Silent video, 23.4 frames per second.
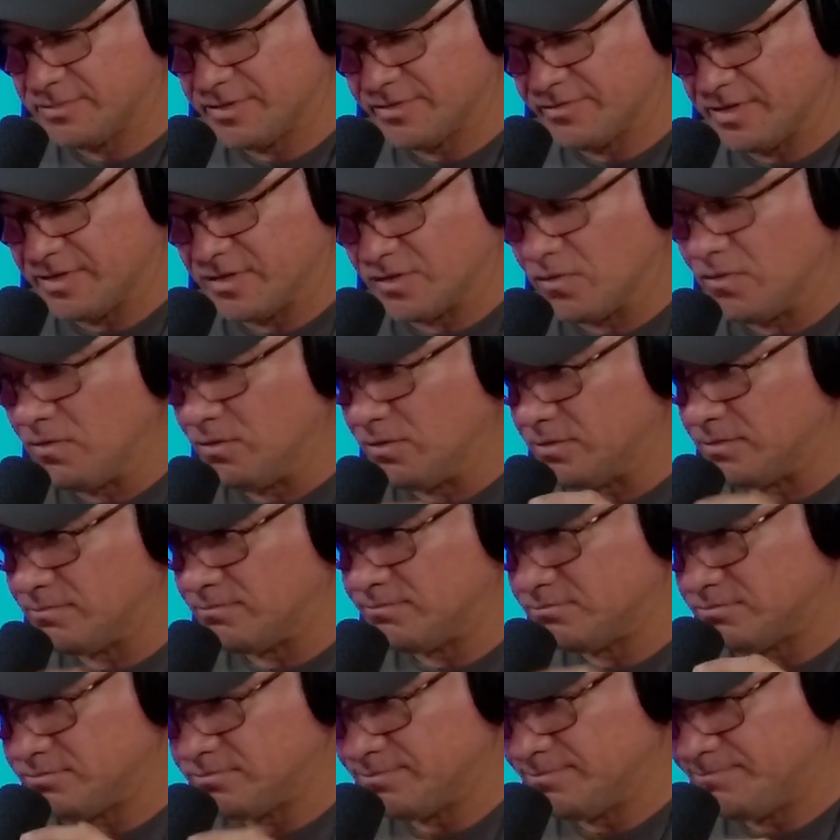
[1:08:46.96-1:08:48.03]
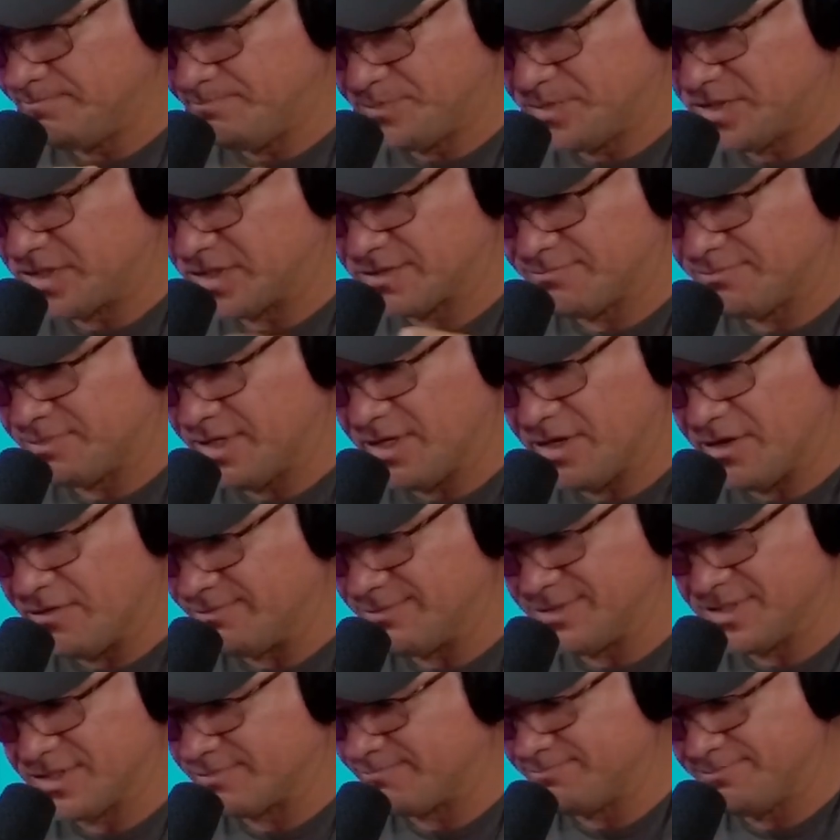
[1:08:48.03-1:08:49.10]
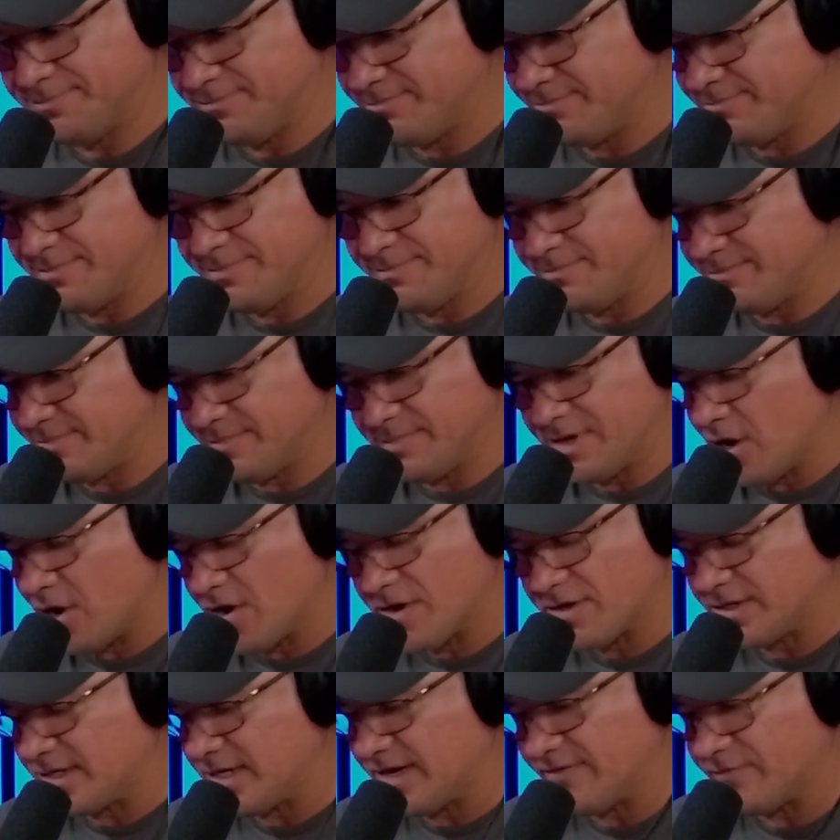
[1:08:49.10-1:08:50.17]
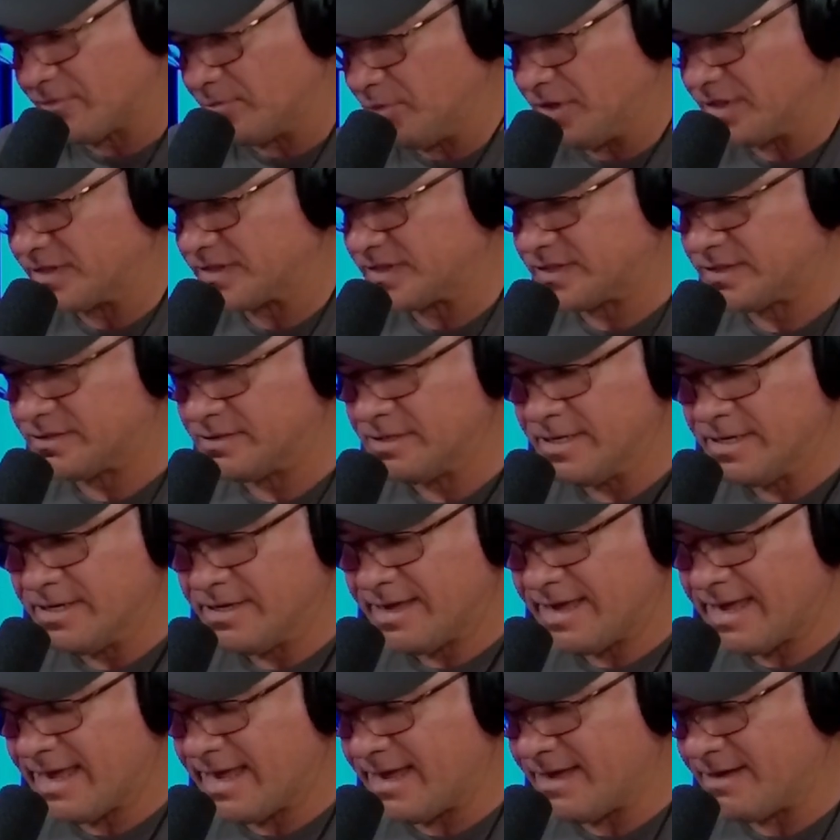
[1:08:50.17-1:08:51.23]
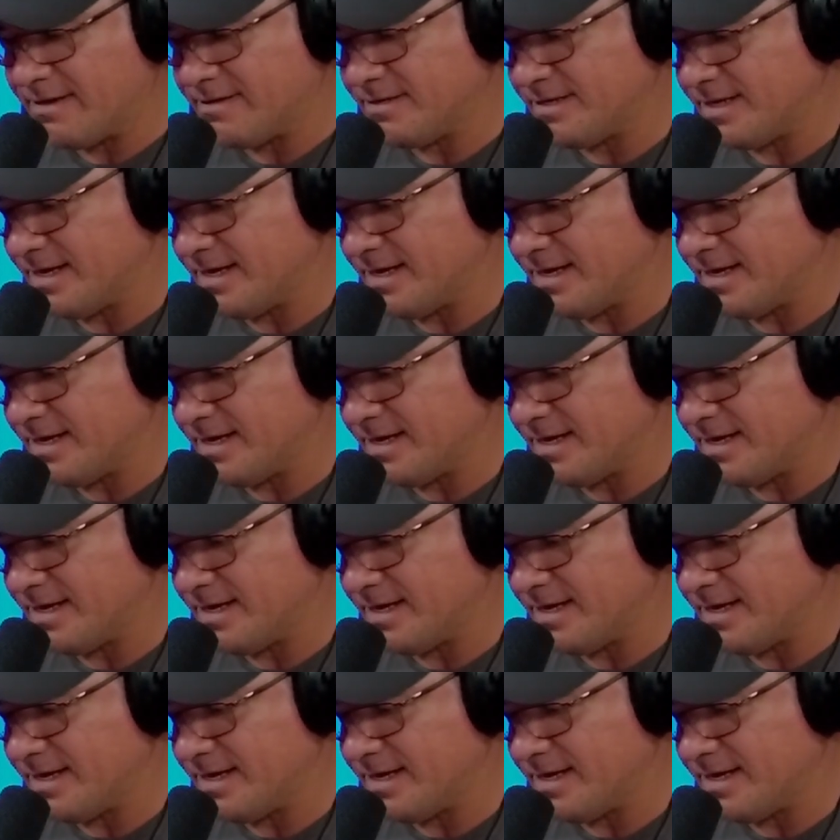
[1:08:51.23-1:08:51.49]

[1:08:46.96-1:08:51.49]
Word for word: There are these old, just you know, just hardcover books, and